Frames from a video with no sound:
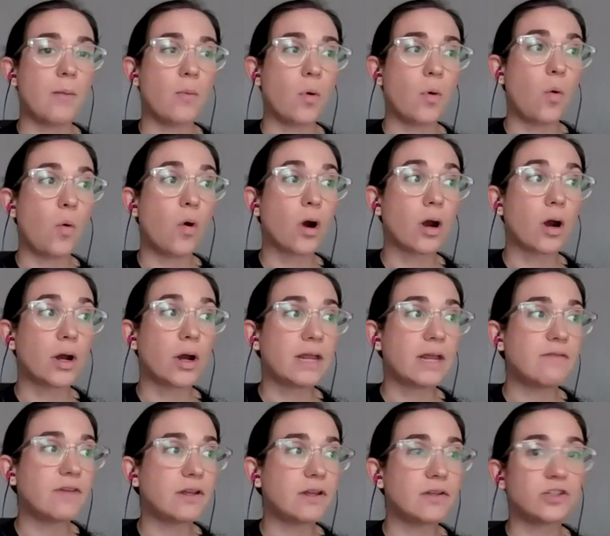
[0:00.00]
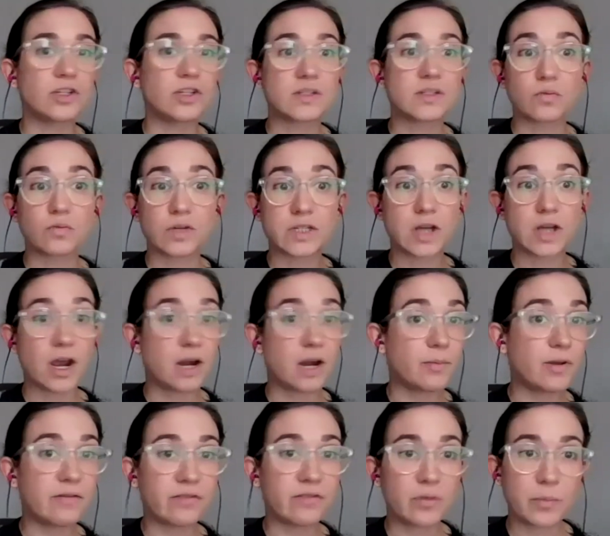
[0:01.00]
or even just
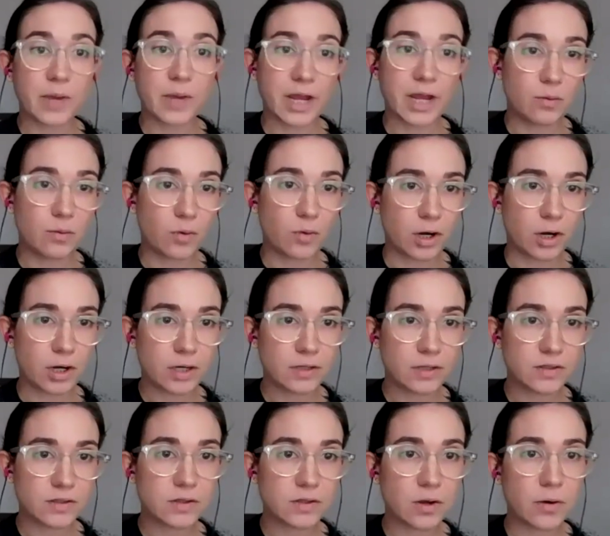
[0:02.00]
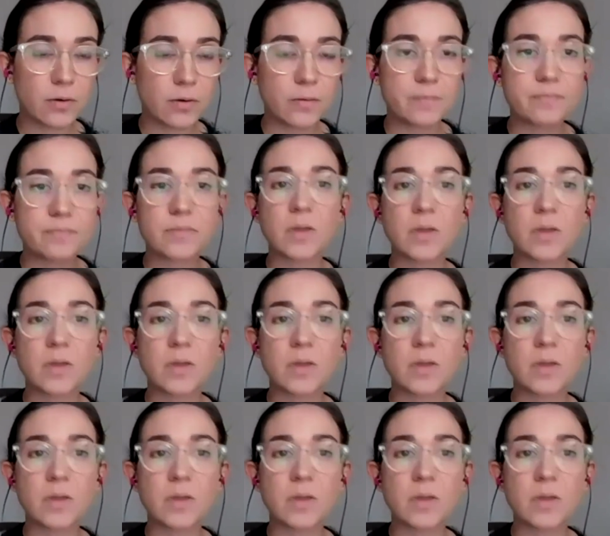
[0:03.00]
retirement from paid work. So